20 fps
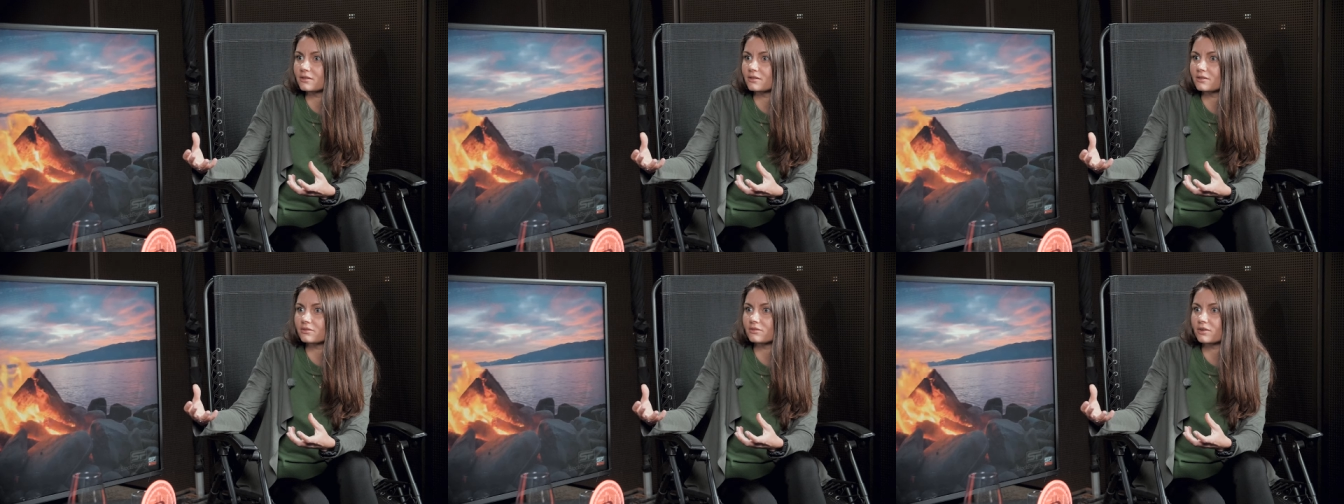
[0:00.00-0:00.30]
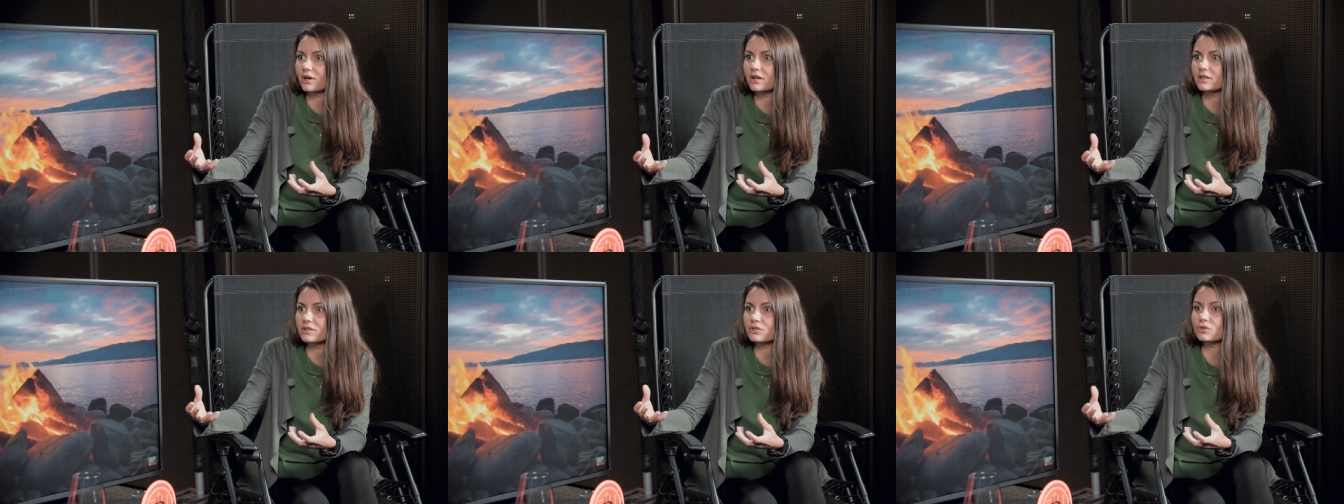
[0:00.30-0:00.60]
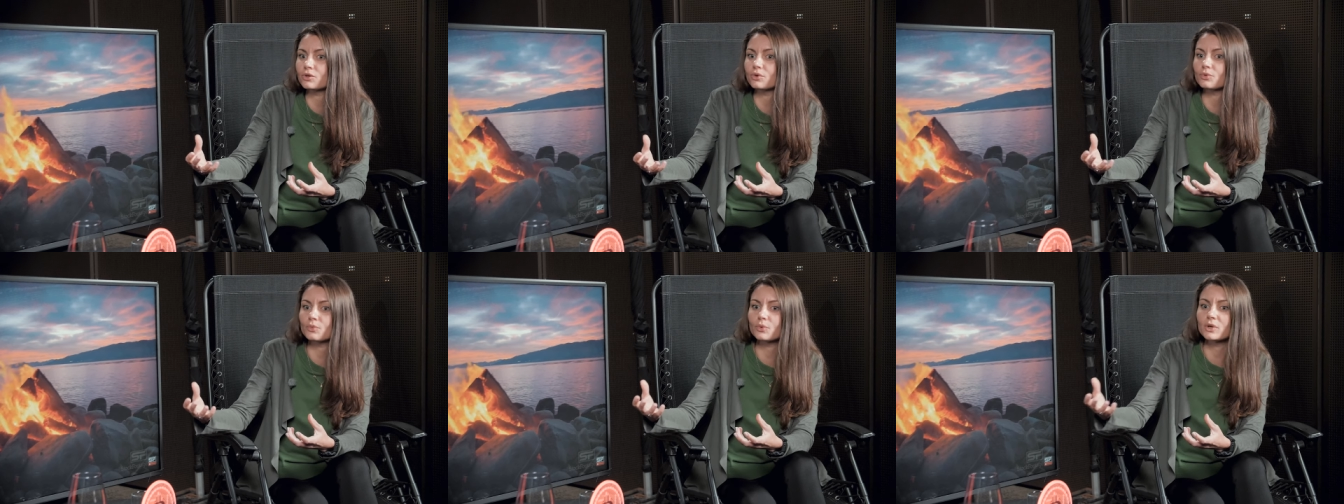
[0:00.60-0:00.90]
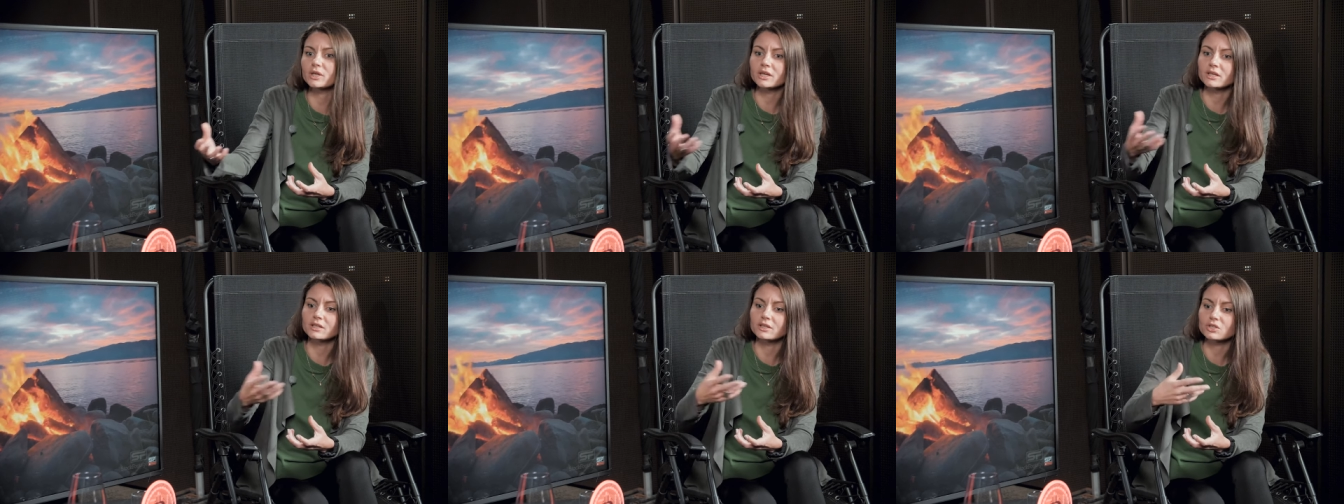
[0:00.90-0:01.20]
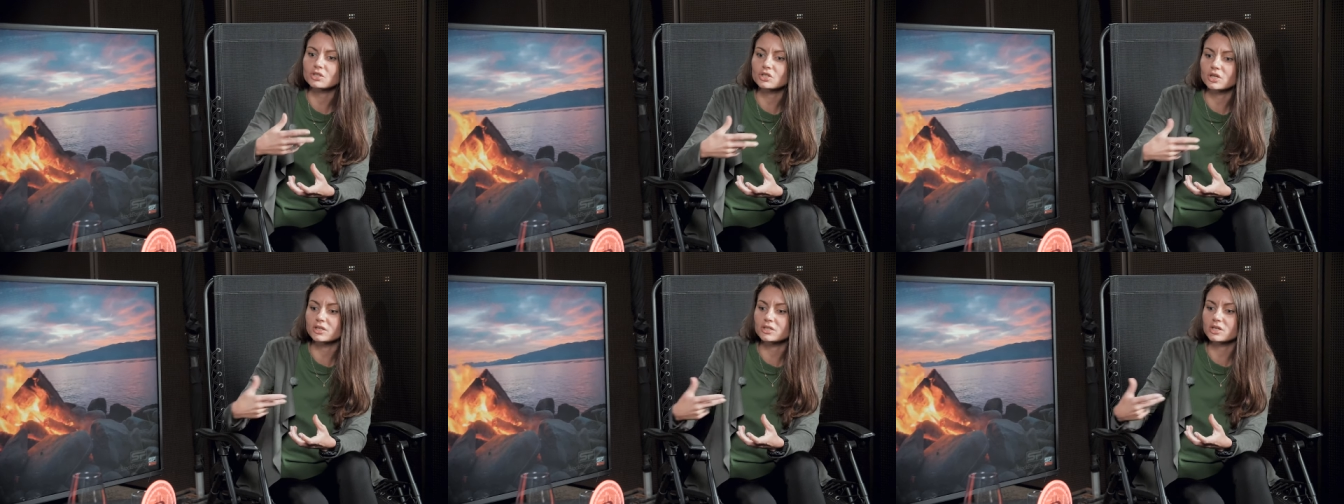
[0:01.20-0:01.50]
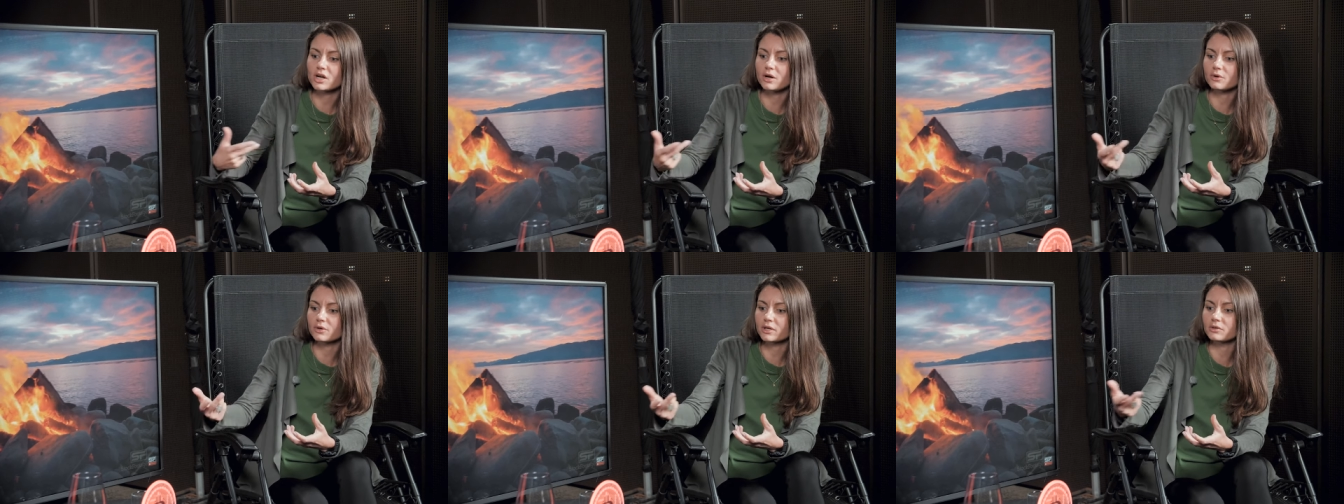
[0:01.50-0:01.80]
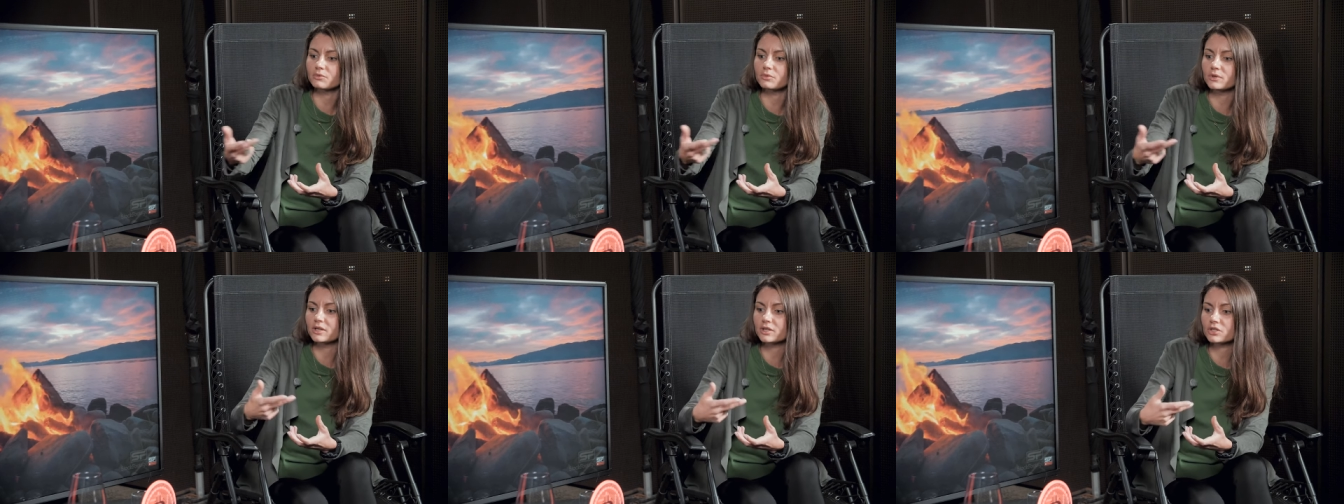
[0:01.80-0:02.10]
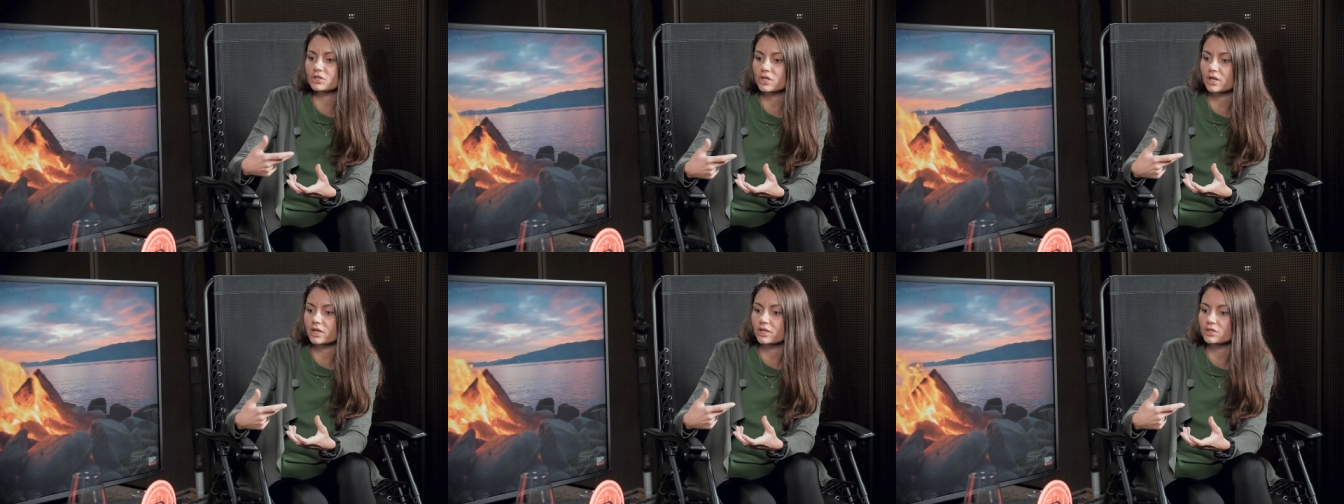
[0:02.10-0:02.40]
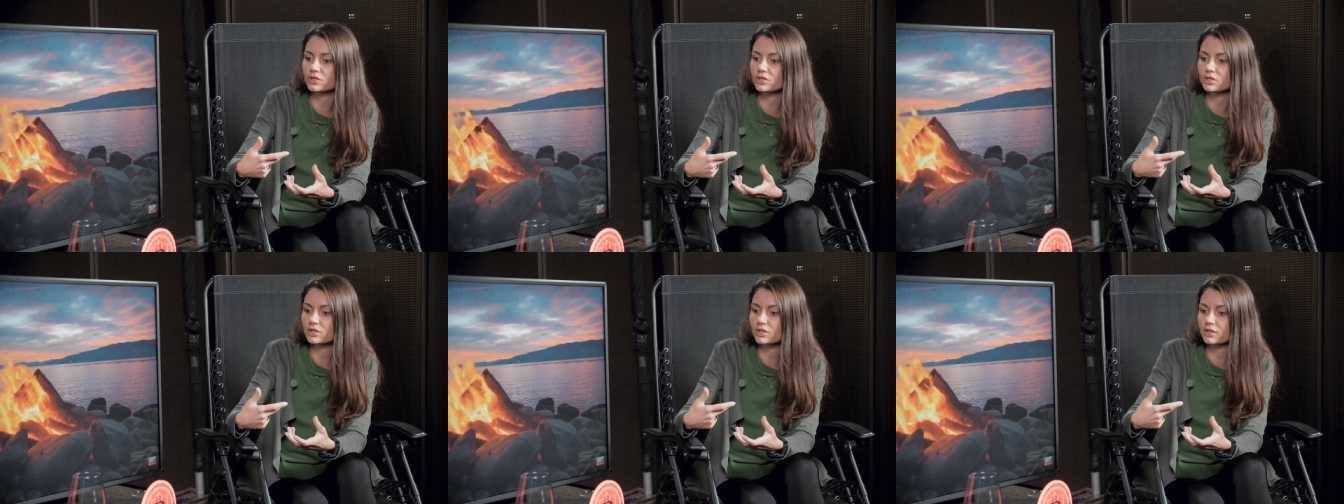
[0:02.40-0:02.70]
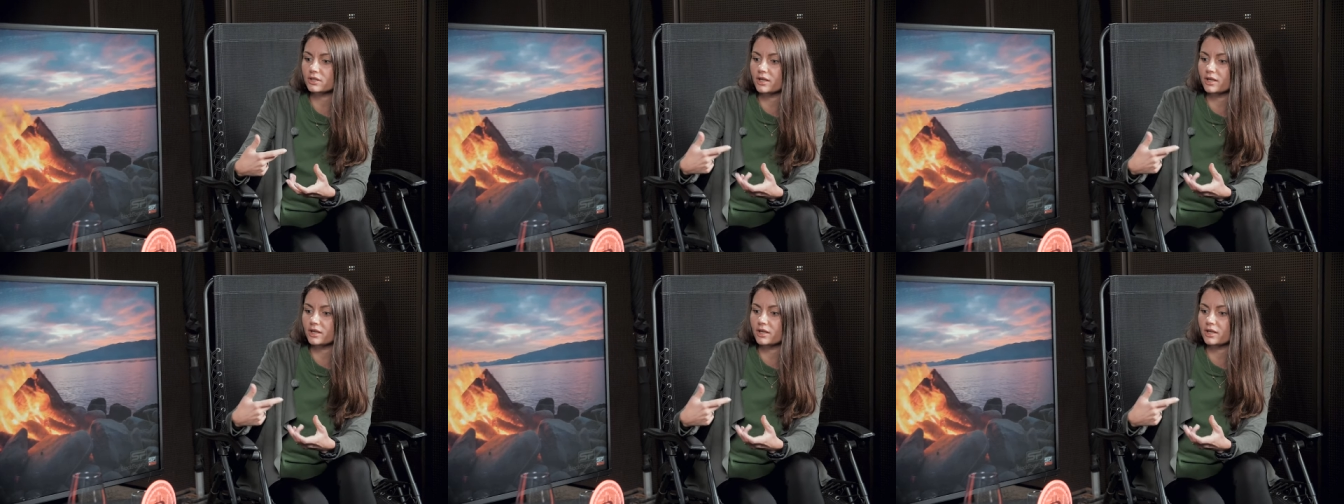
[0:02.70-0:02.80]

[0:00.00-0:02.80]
Uh, right, so we can exchange, how can we exchange